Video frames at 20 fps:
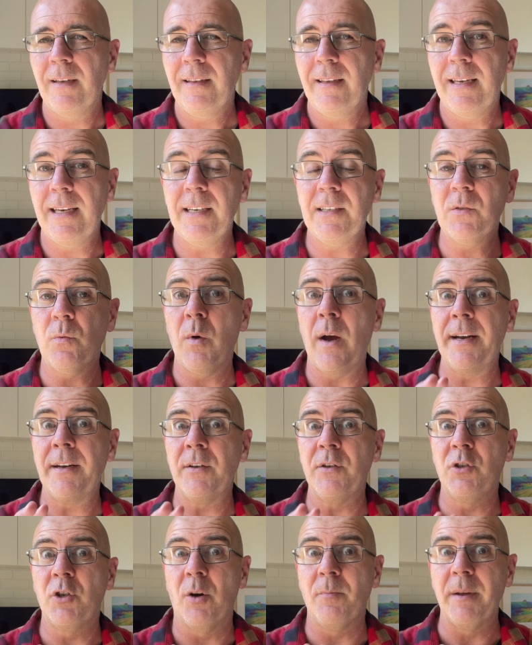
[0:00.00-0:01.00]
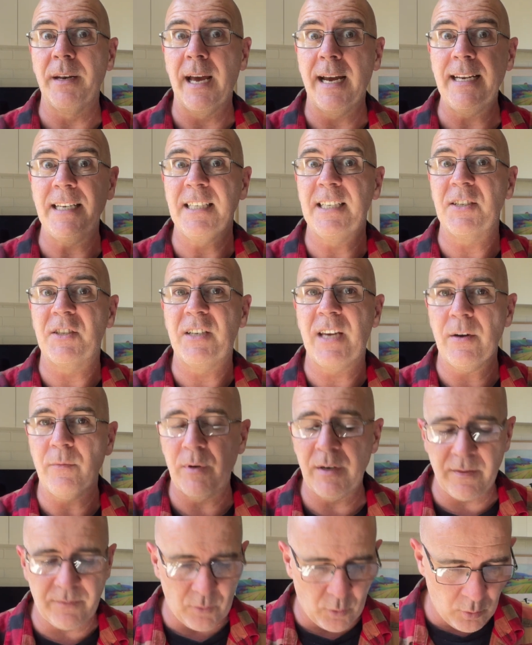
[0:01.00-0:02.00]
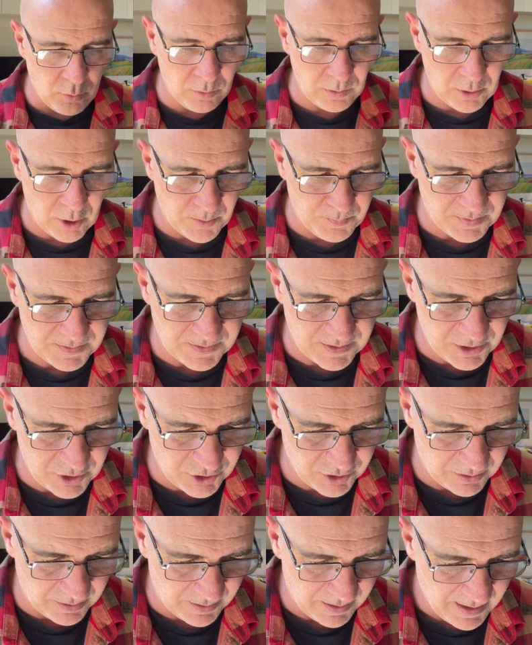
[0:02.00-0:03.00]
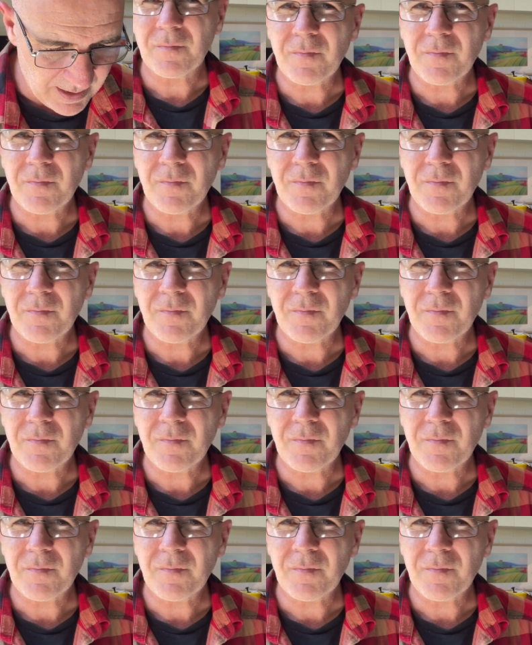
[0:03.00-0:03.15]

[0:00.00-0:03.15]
Here's a way to dominate, just get rid of all opposition.